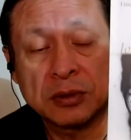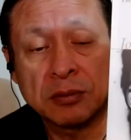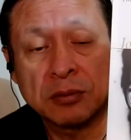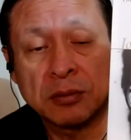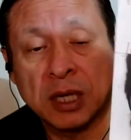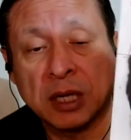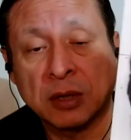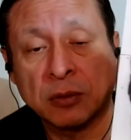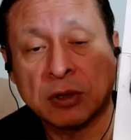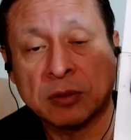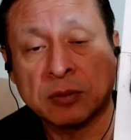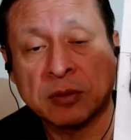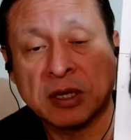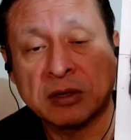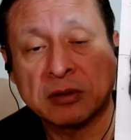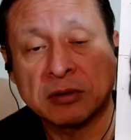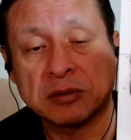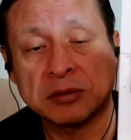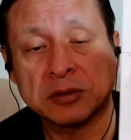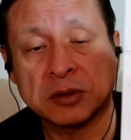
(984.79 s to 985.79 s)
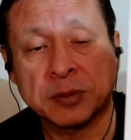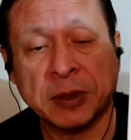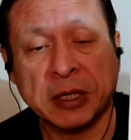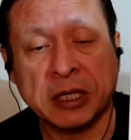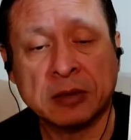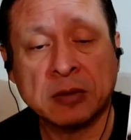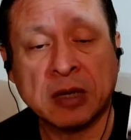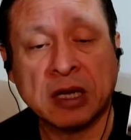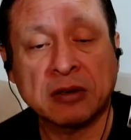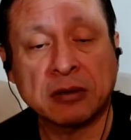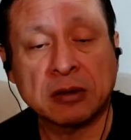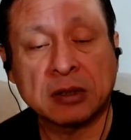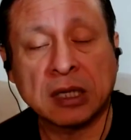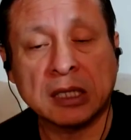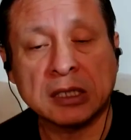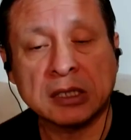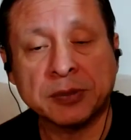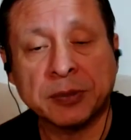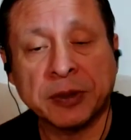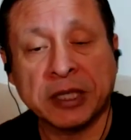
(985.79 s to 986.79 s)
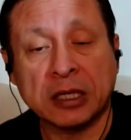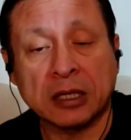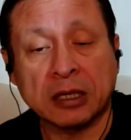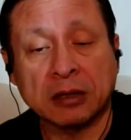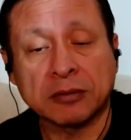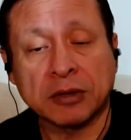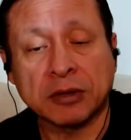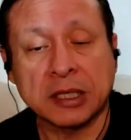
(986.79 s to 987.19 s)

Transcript: not speaking of,